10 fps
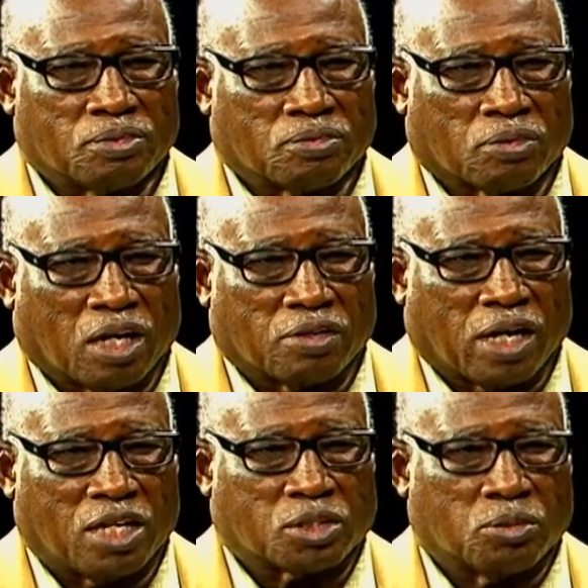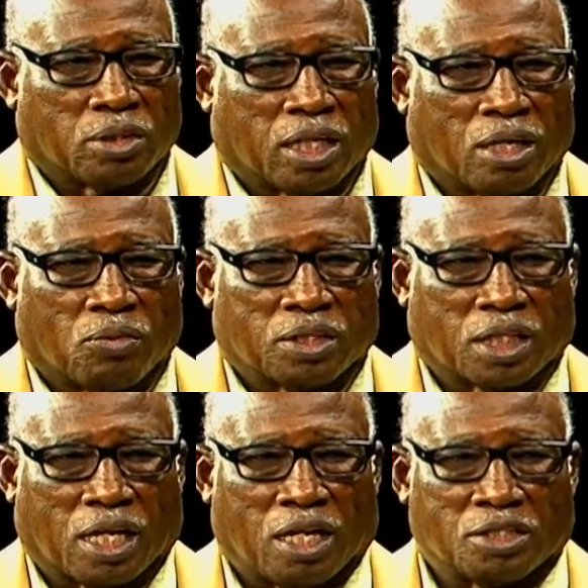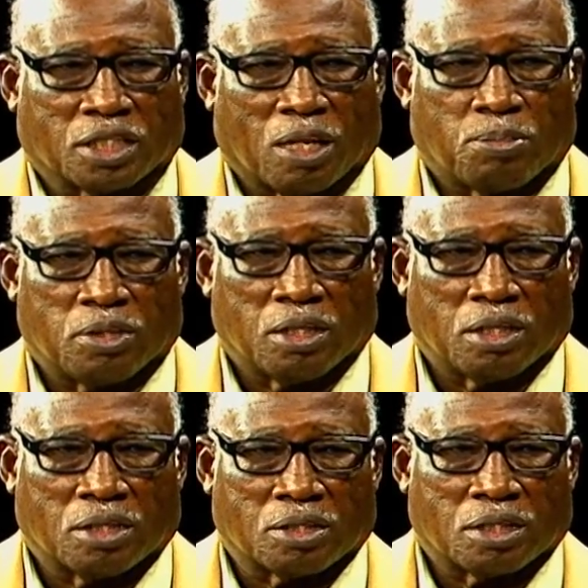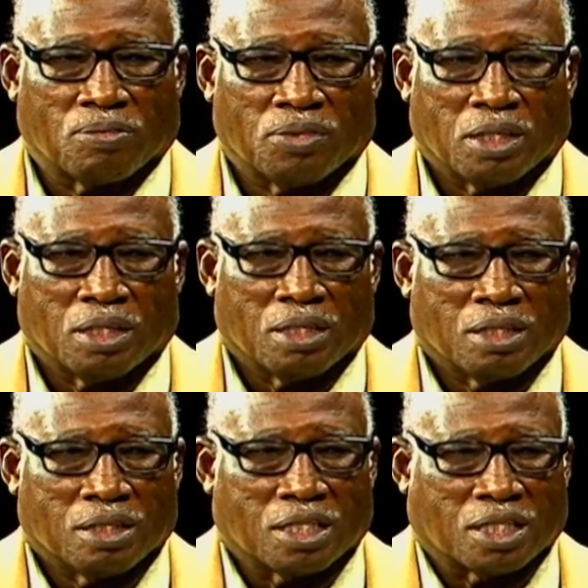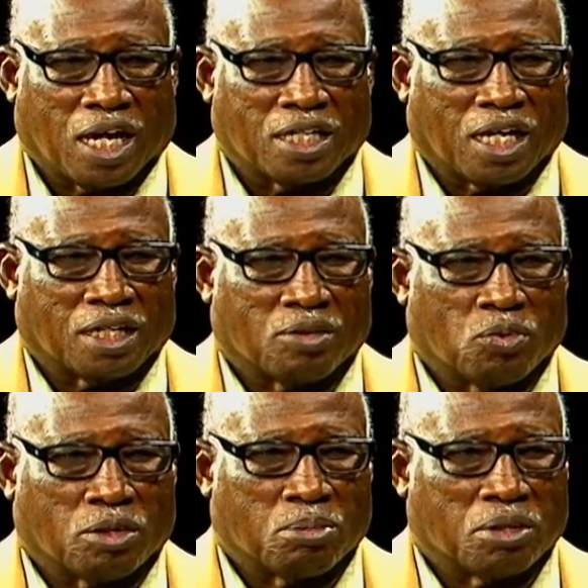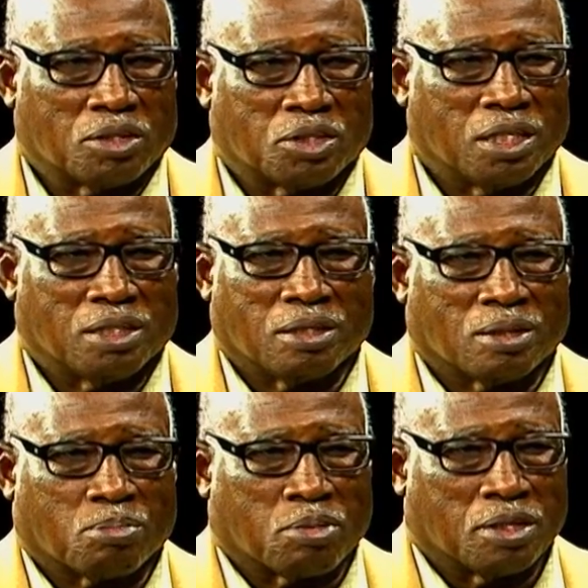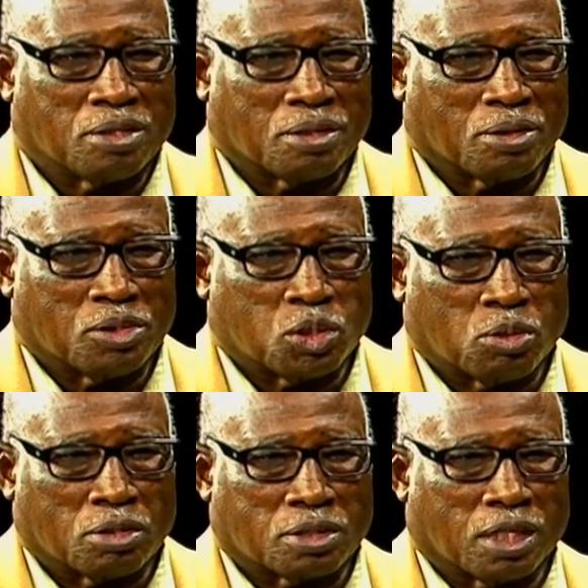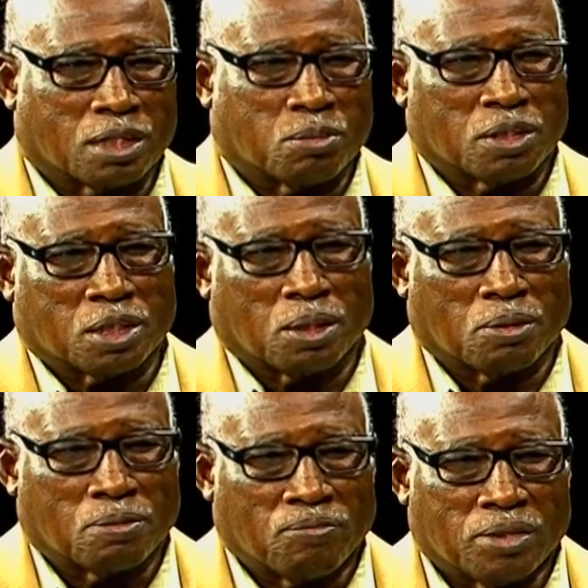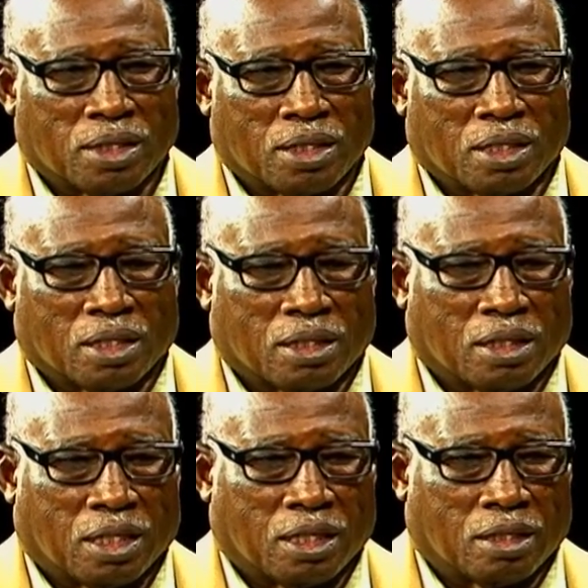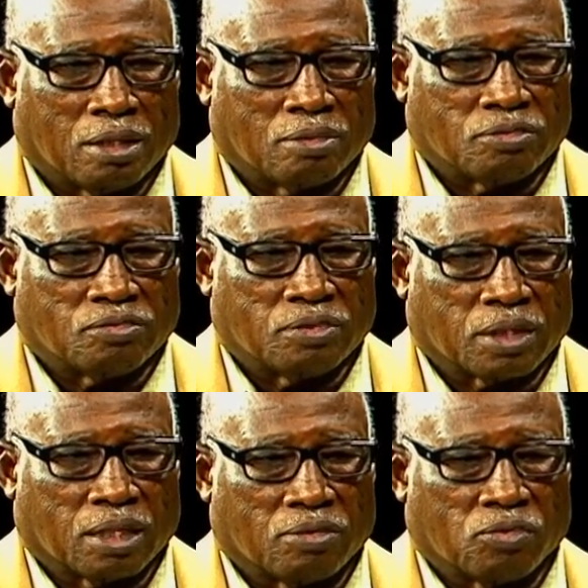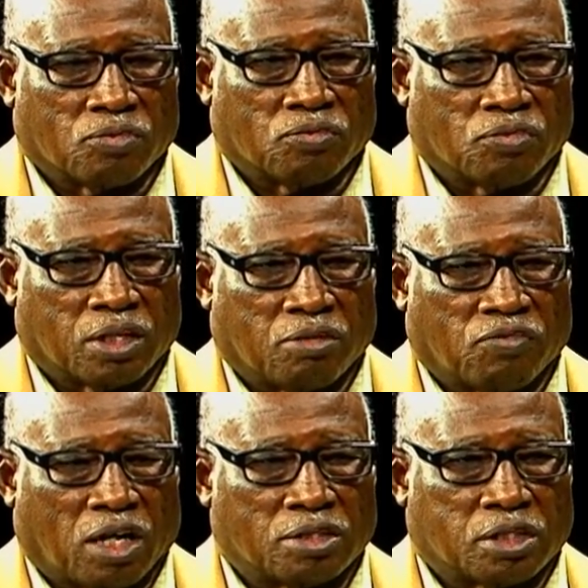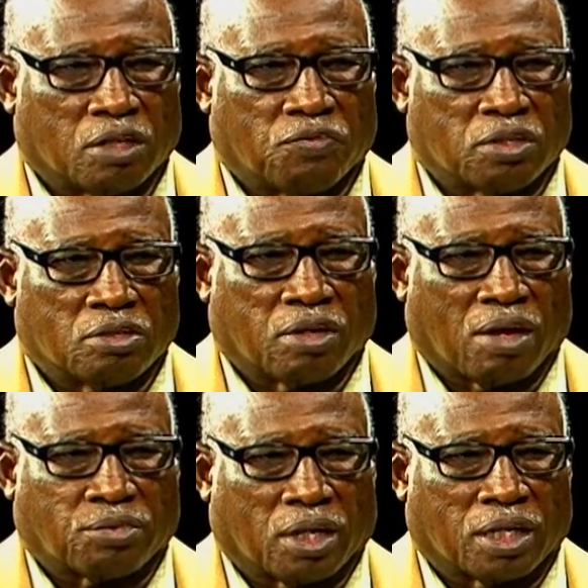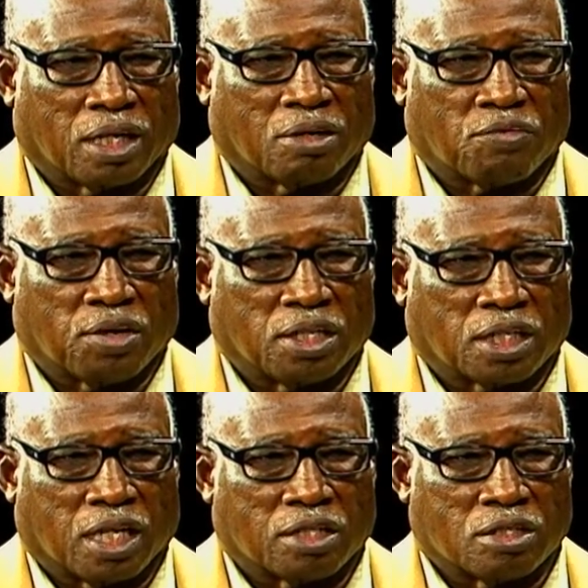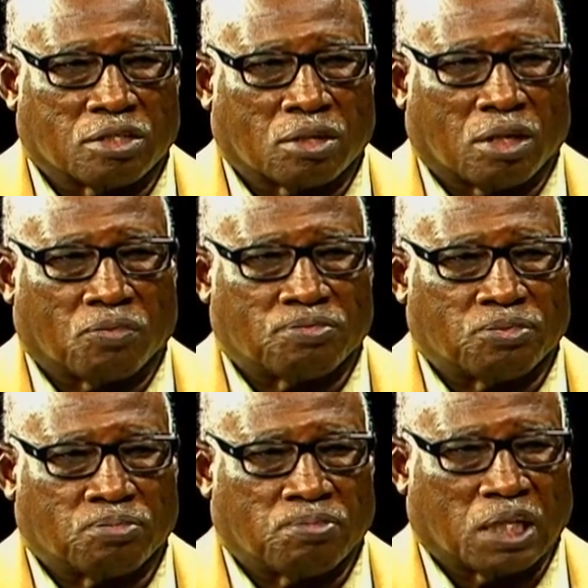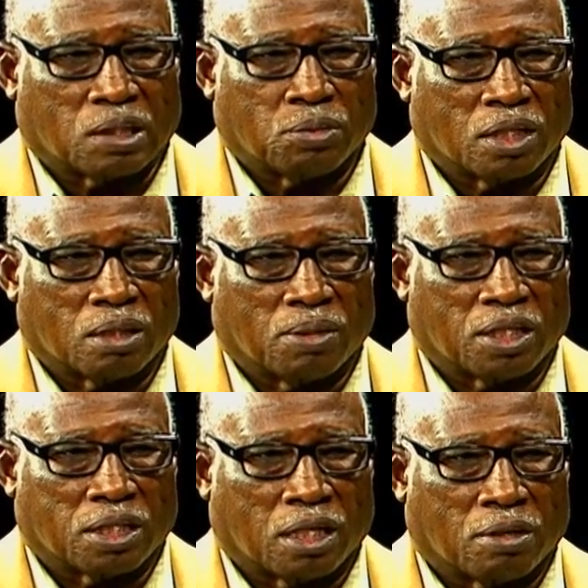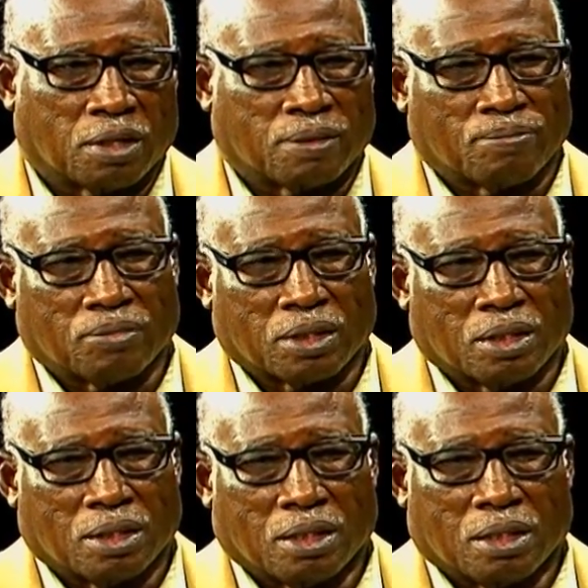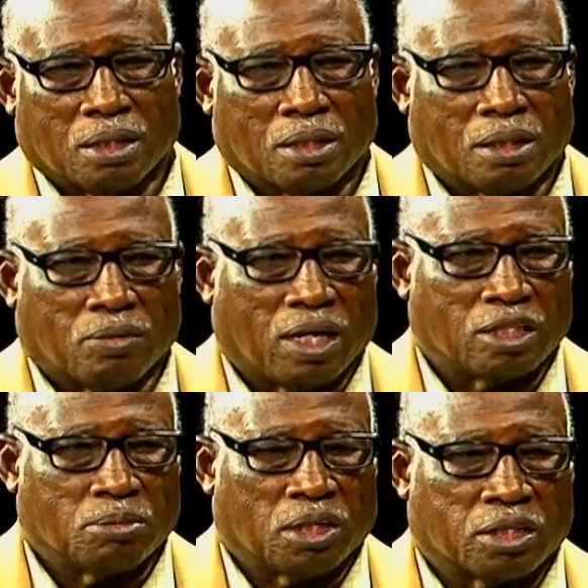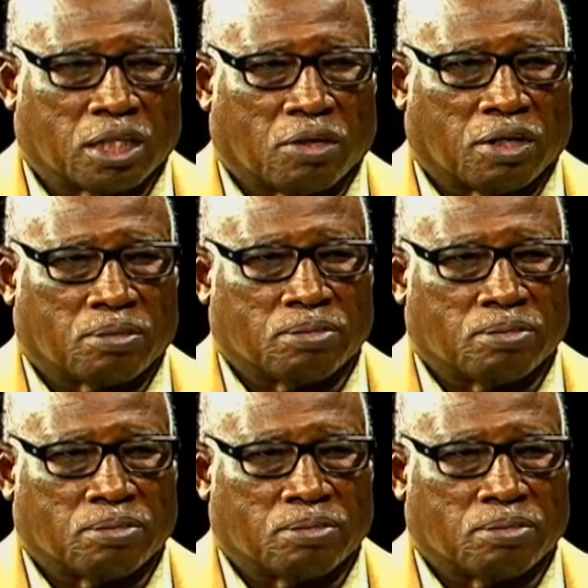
Graduated high school there. I went to college a couple of years. Decided I didn't want to be a teacher, a preacher, or insurance salesman, so I went and volunteered for the draft so I could get a free education. So I spent 2 years in the military. While in the military,